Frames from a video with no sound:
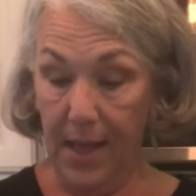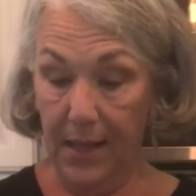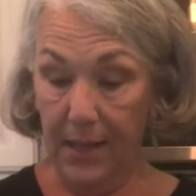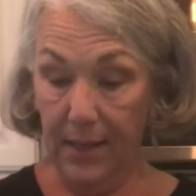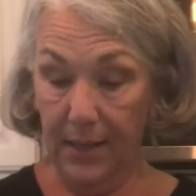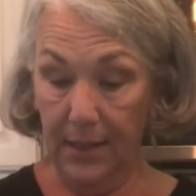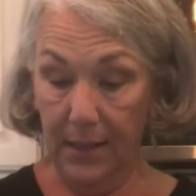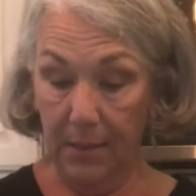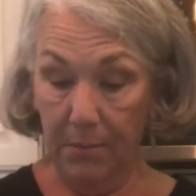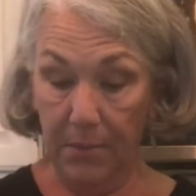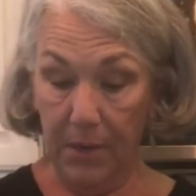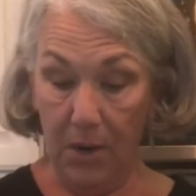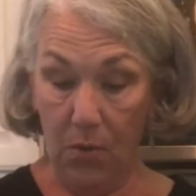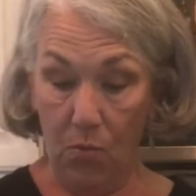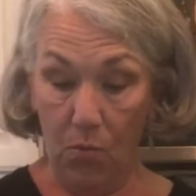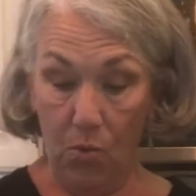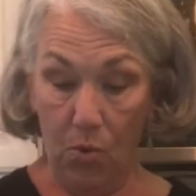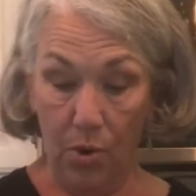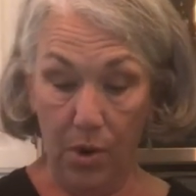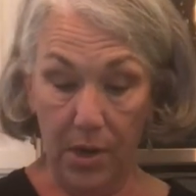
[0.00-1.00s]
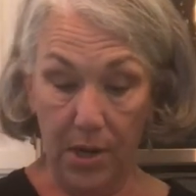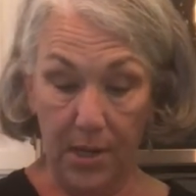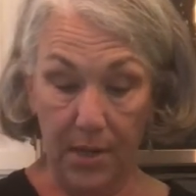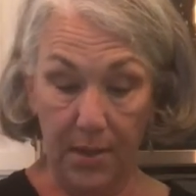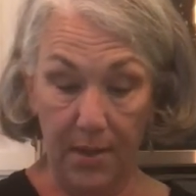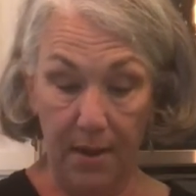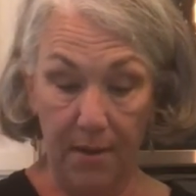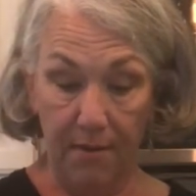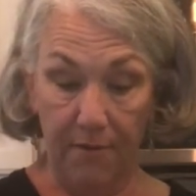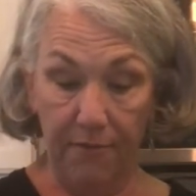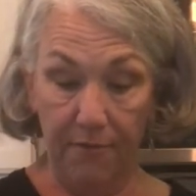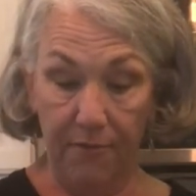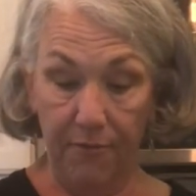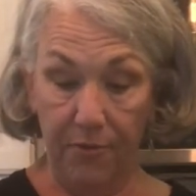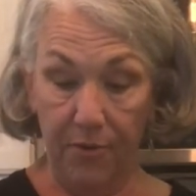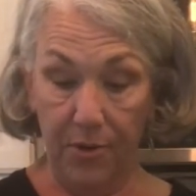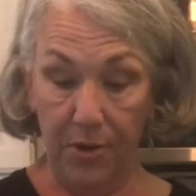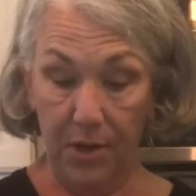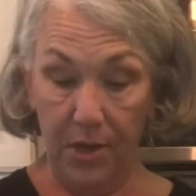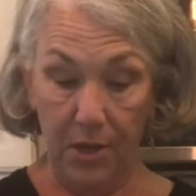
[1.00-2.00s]
A little bit of warning there
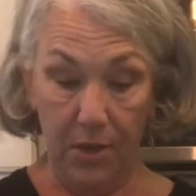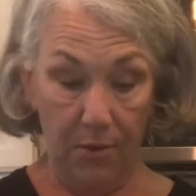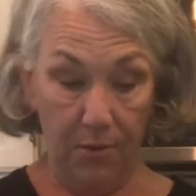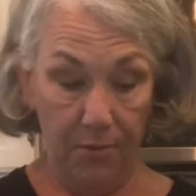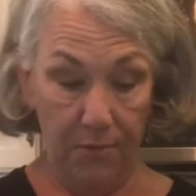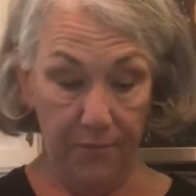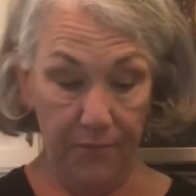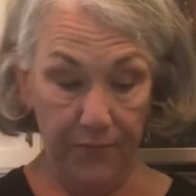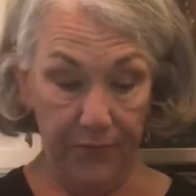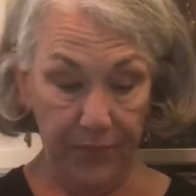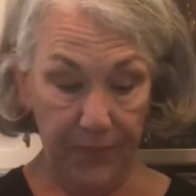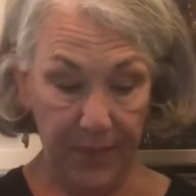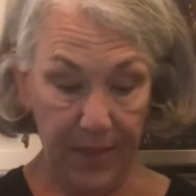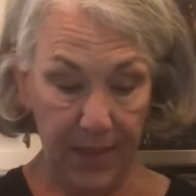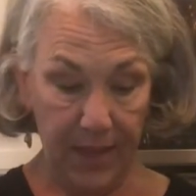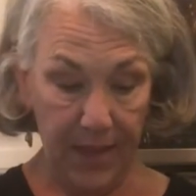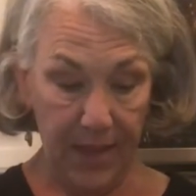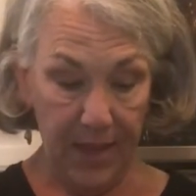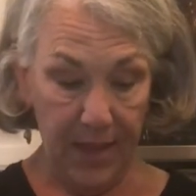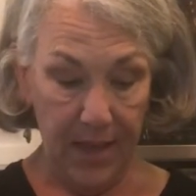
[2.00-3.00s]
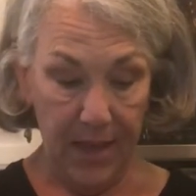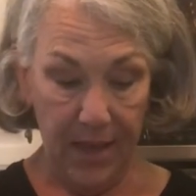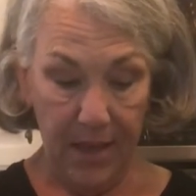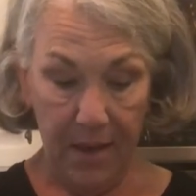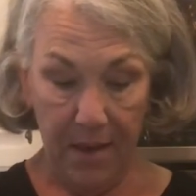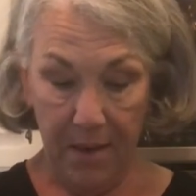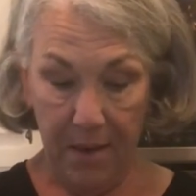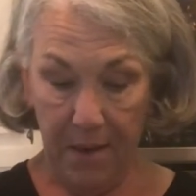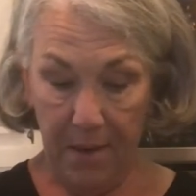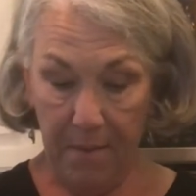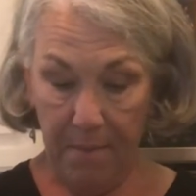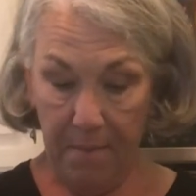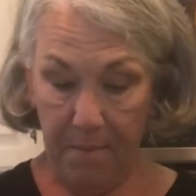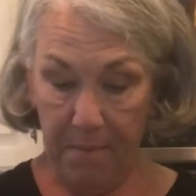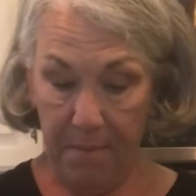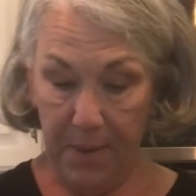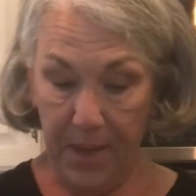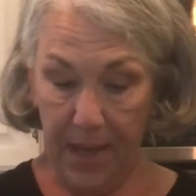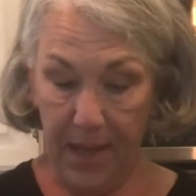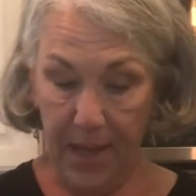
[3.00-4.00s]
for you.
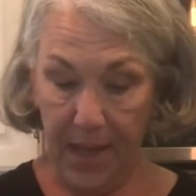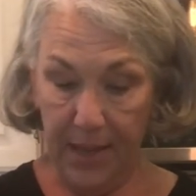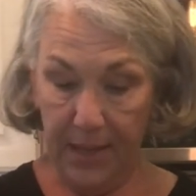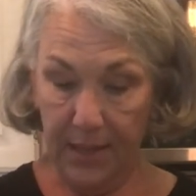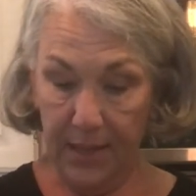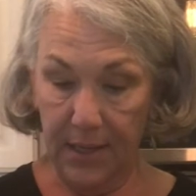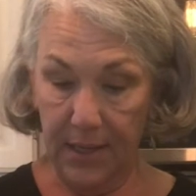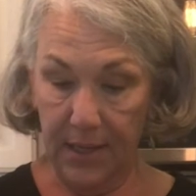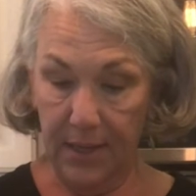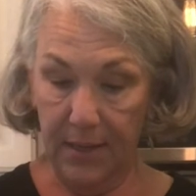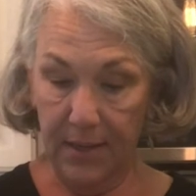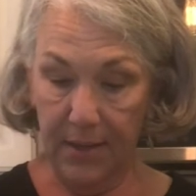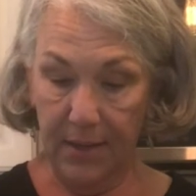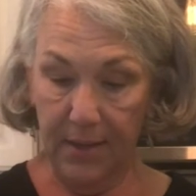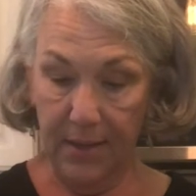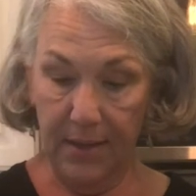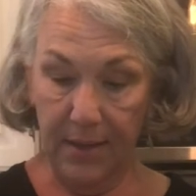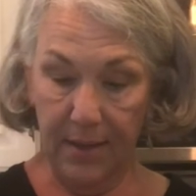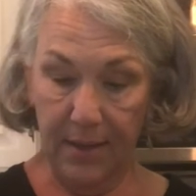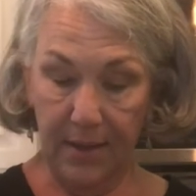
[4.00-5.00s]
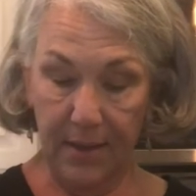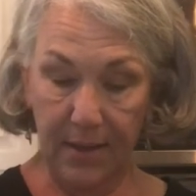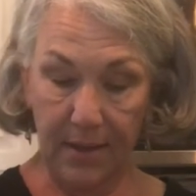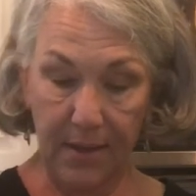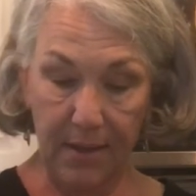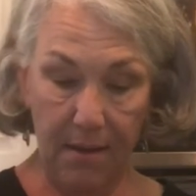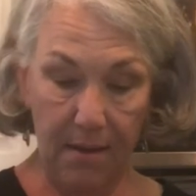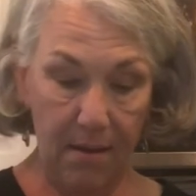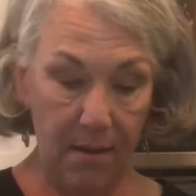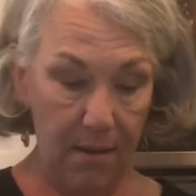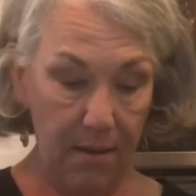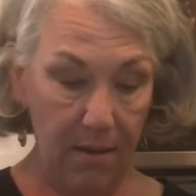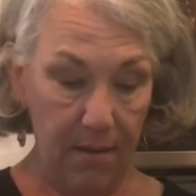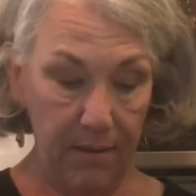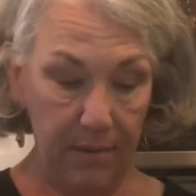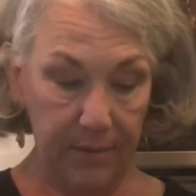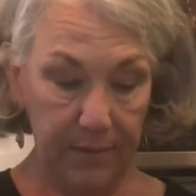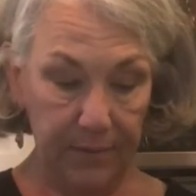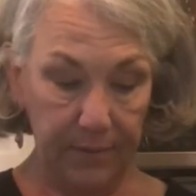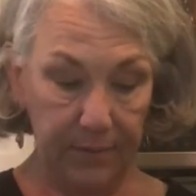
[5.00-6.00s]
But, oh,
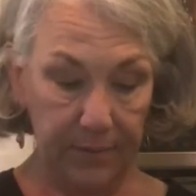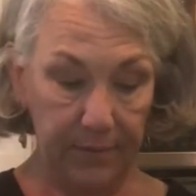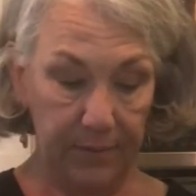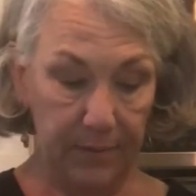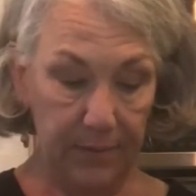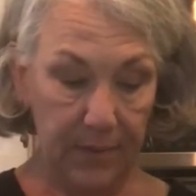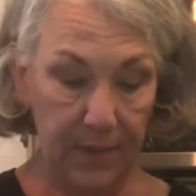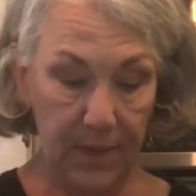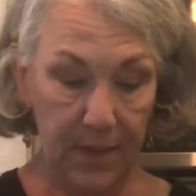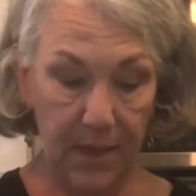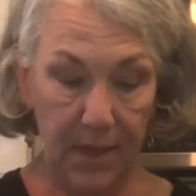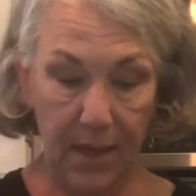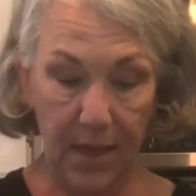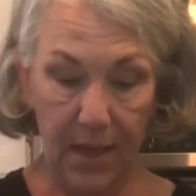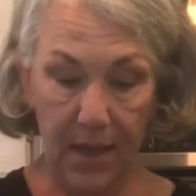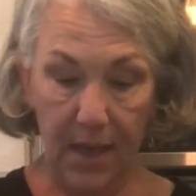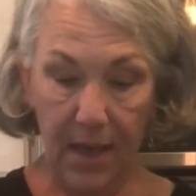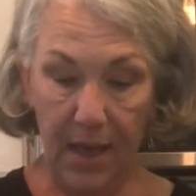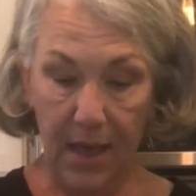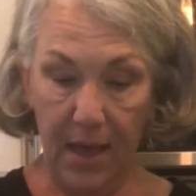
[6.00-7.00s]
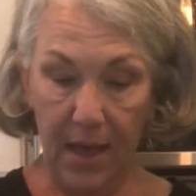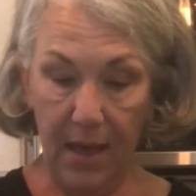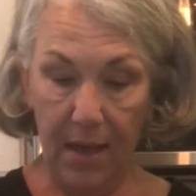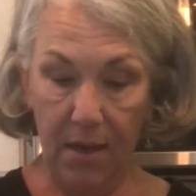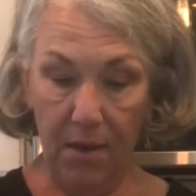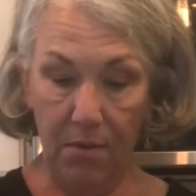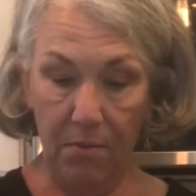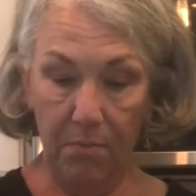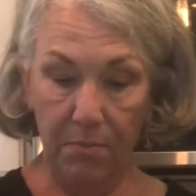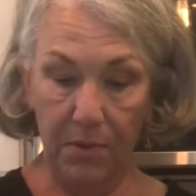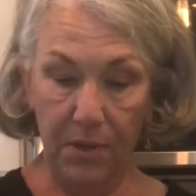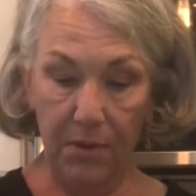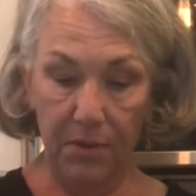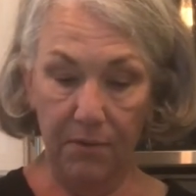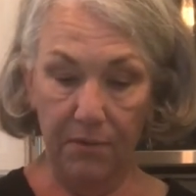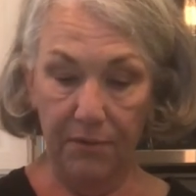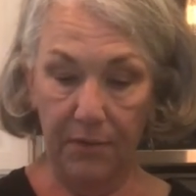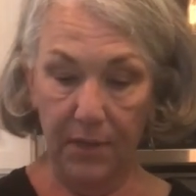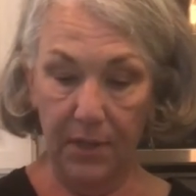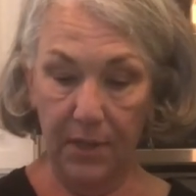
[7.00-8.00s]
how
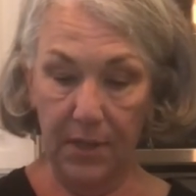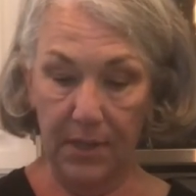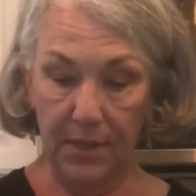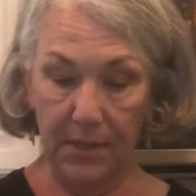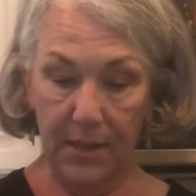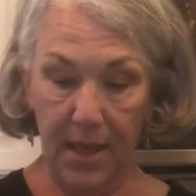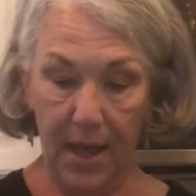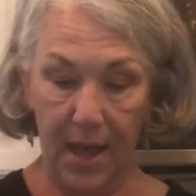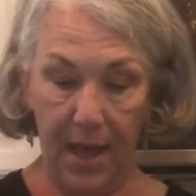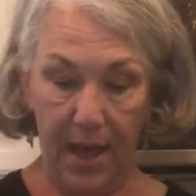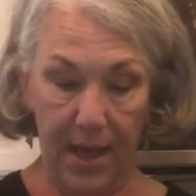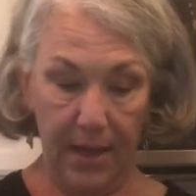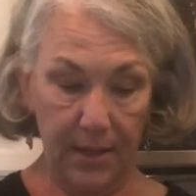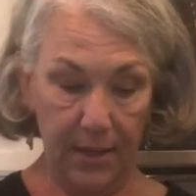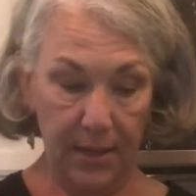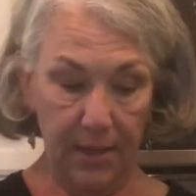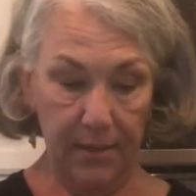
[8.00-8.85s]
beautiful is that?